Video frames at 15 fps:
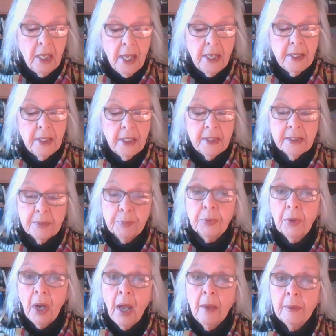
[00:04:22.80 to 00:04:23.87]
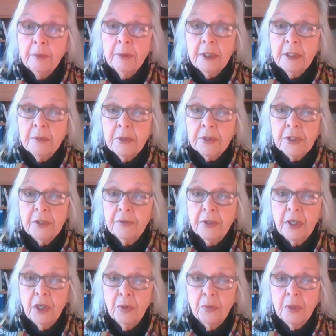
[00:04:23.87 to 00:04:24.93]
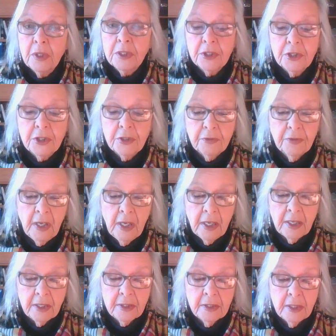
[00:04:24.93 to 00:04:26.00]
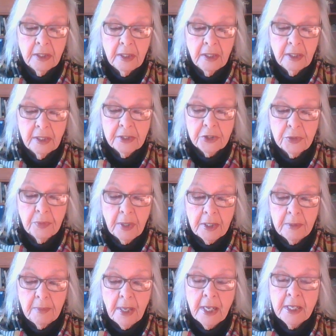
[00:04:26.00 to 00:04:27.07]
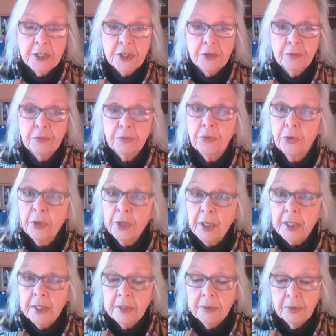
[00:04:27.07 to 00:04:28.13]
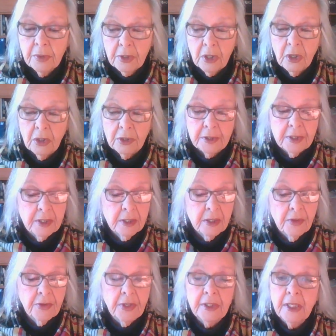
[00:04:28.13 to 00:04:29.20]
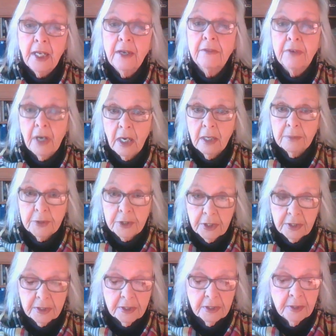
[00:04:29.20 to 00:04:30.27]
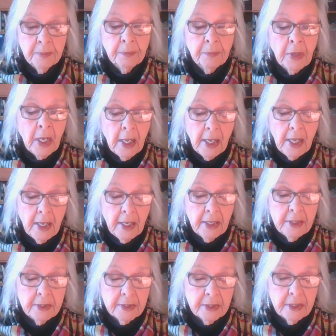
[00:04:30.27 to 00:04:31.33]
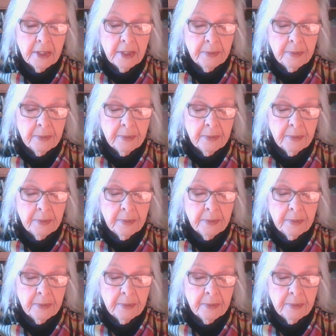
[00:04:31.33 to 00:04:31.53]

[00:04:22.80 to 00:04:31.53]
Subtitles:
And it's probably the most difficult one to define, as you might imagine. Freud called it the love object. And